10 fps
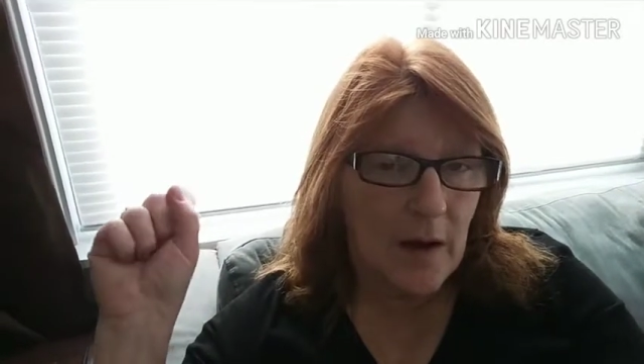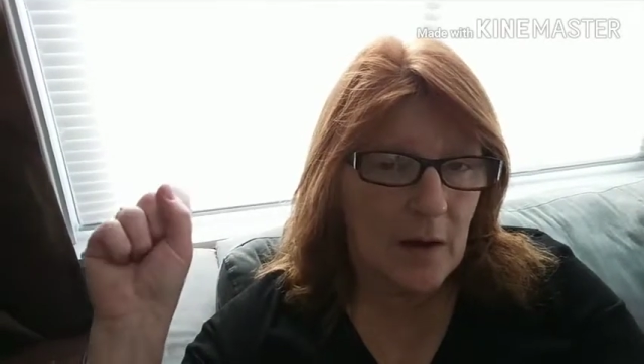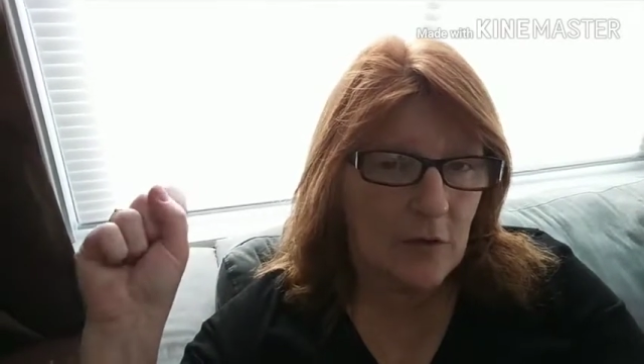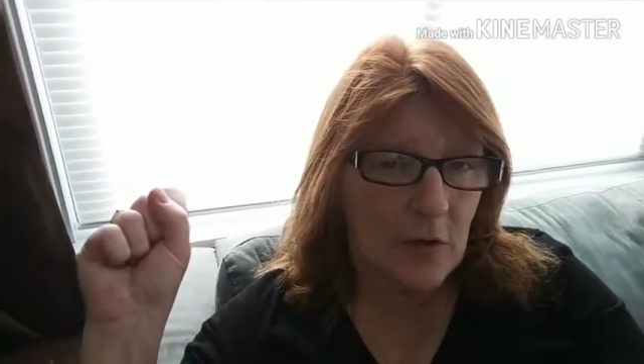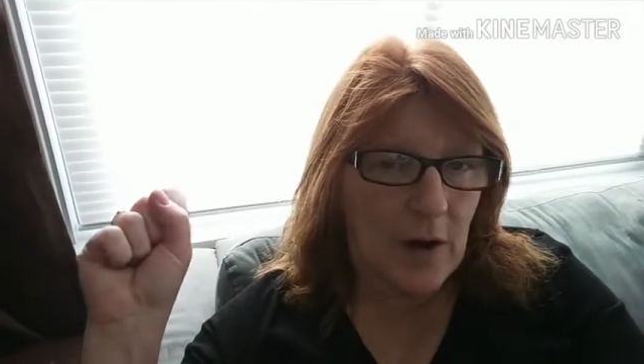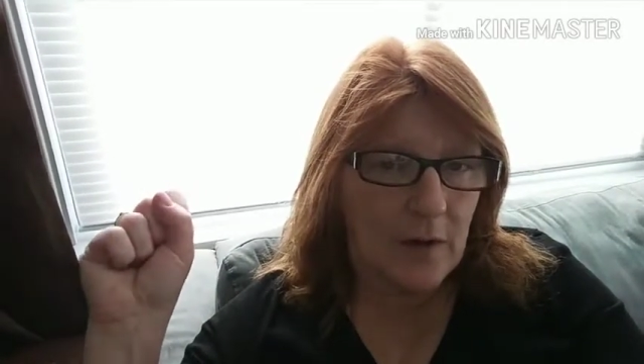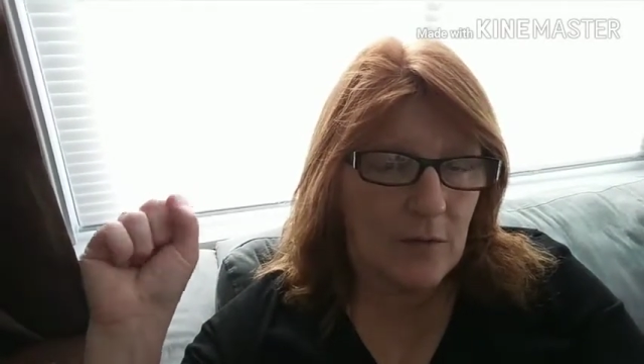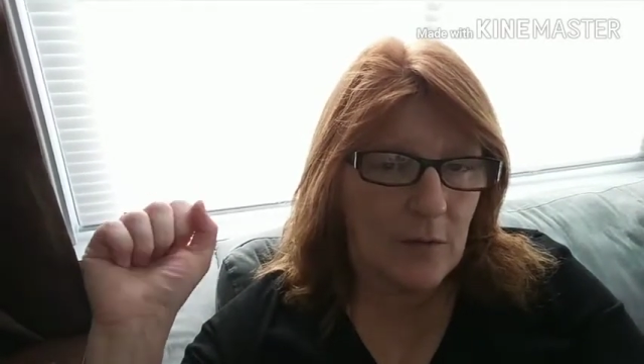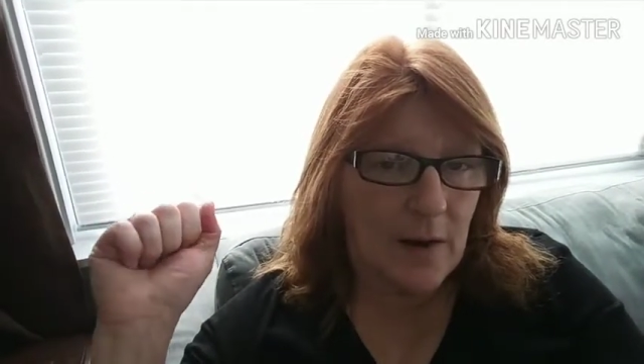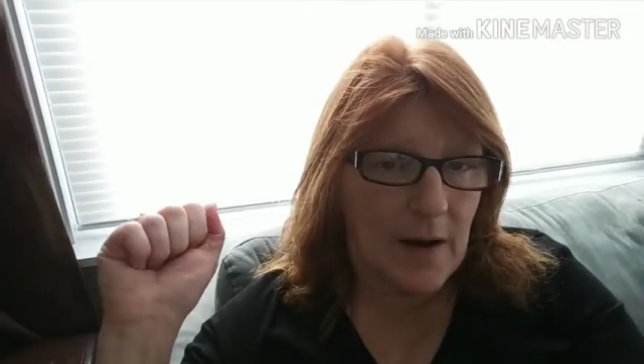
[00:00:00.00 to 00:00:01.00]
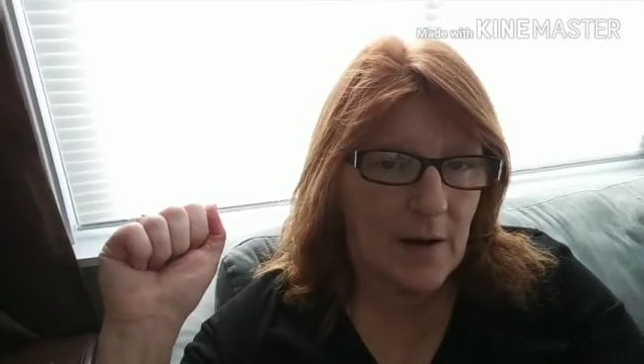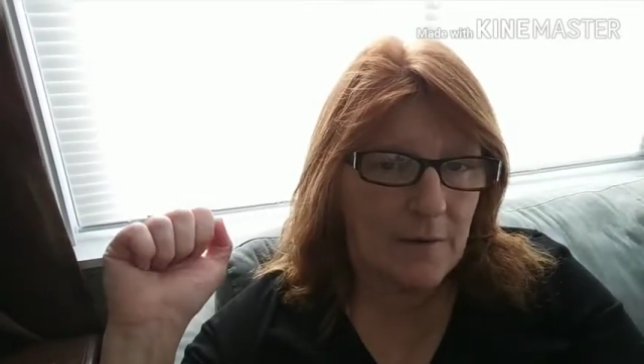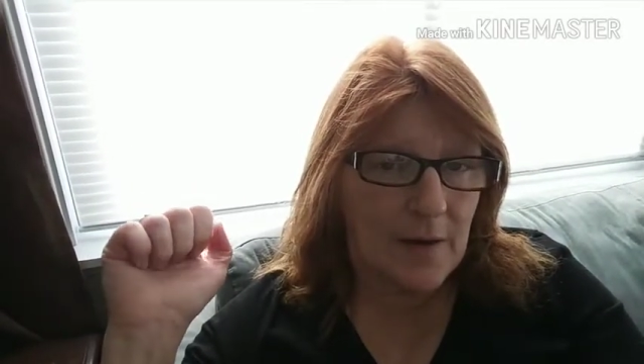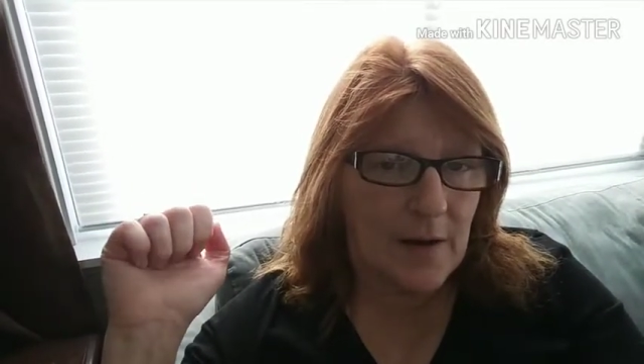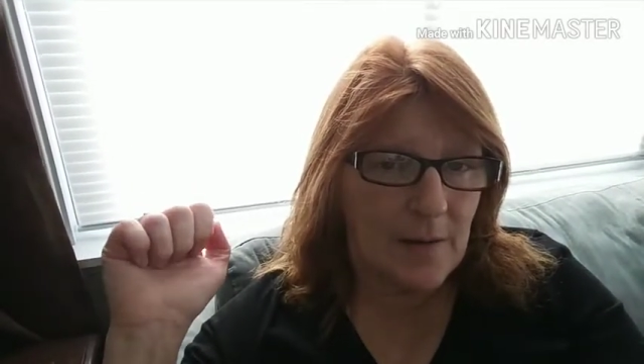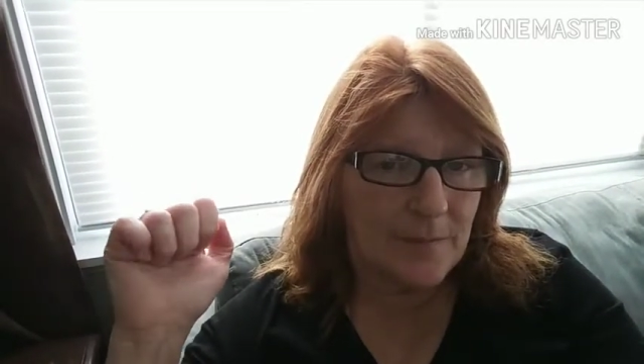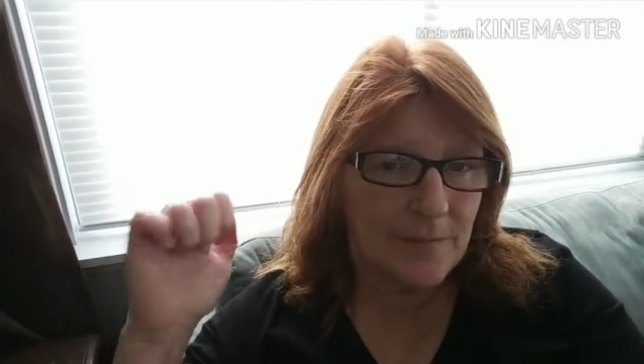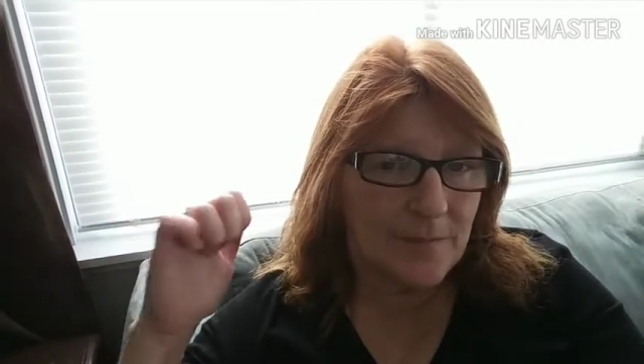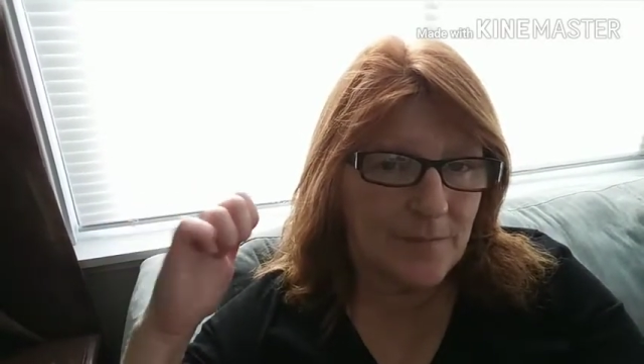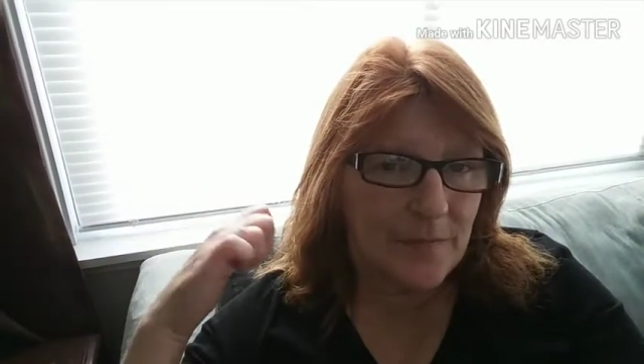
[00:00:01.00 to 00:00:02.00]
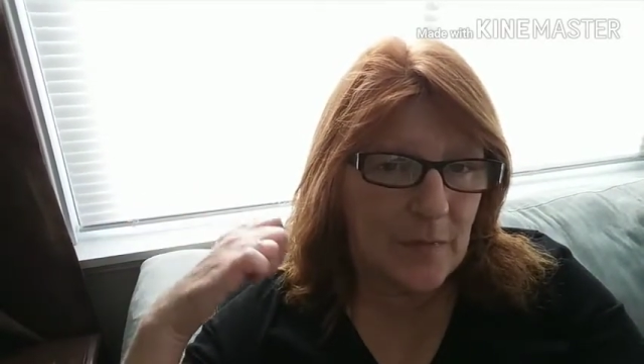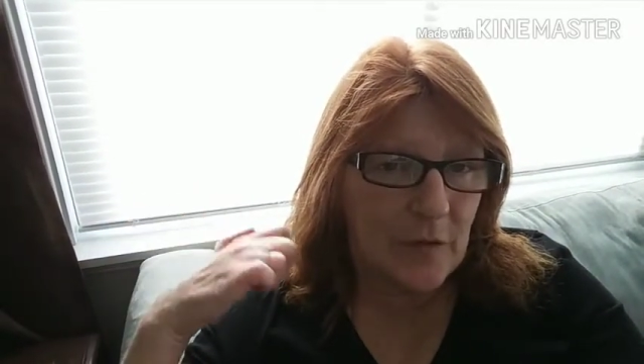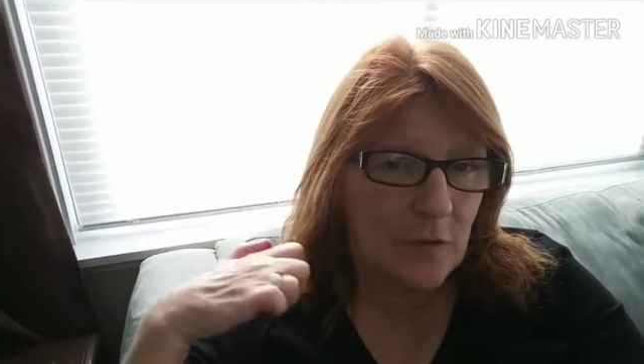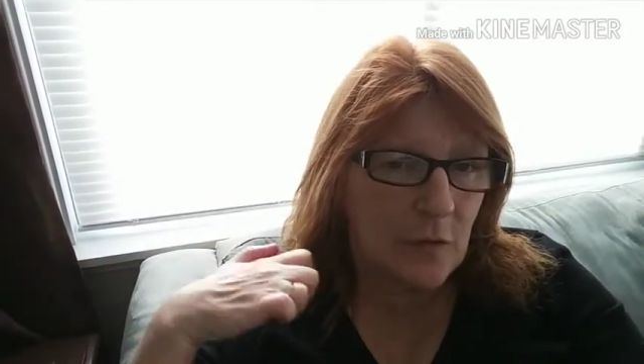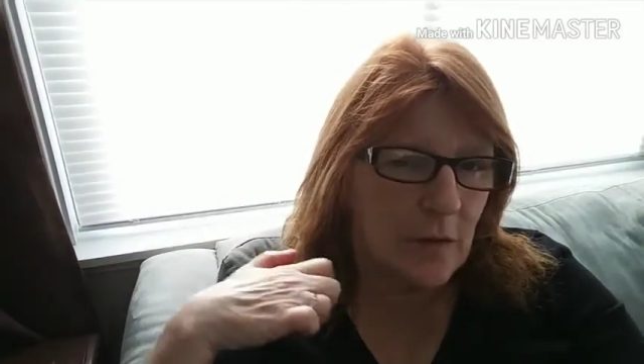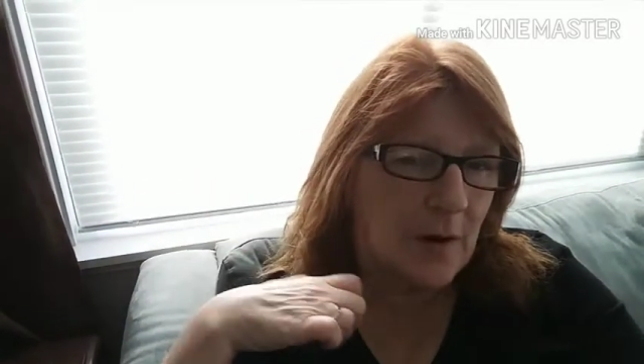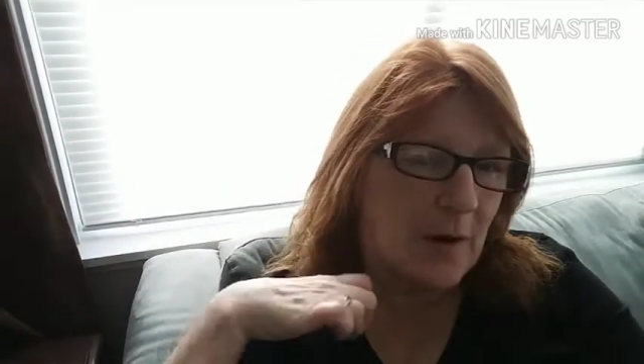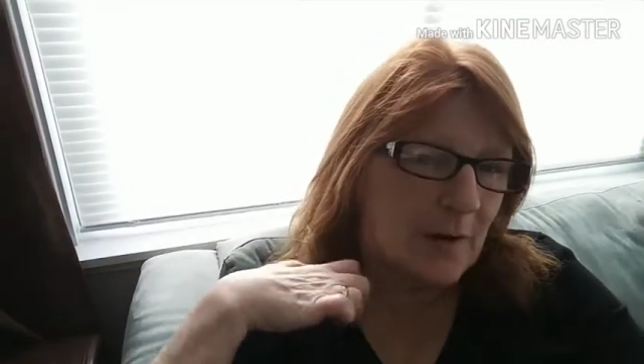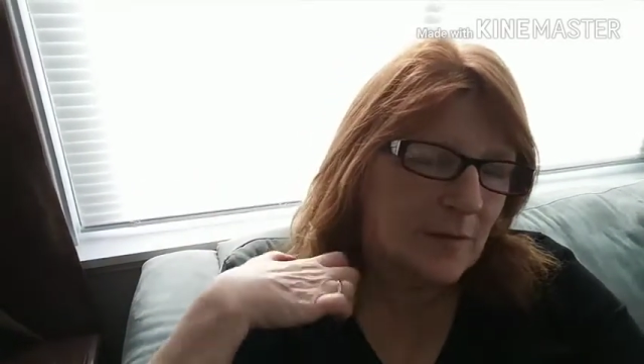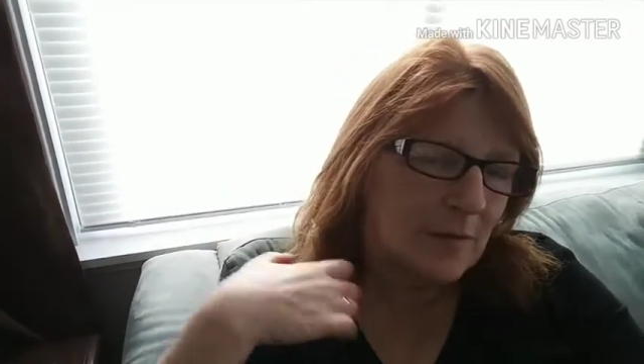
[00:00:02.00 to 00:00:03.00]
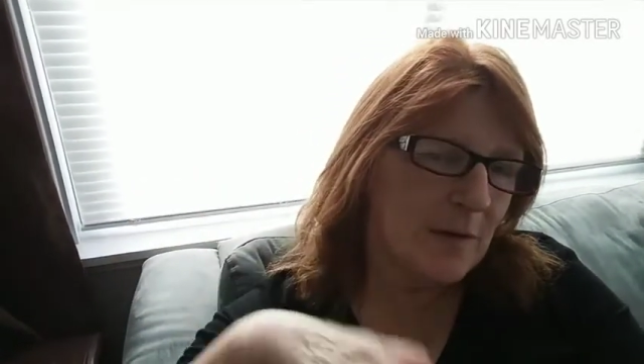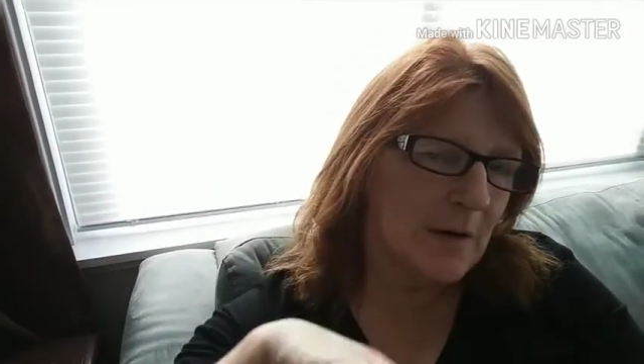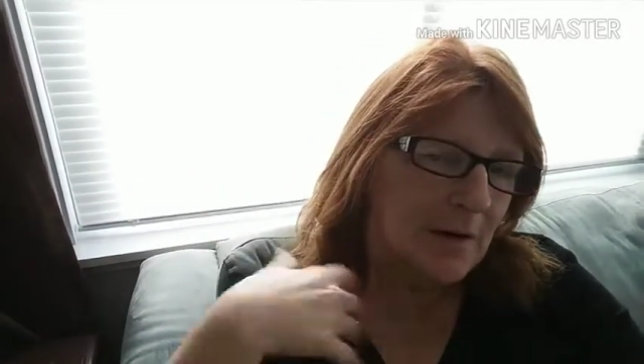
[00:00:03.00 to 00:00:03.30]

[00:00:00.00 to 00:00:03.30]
And try to have, sorry guys,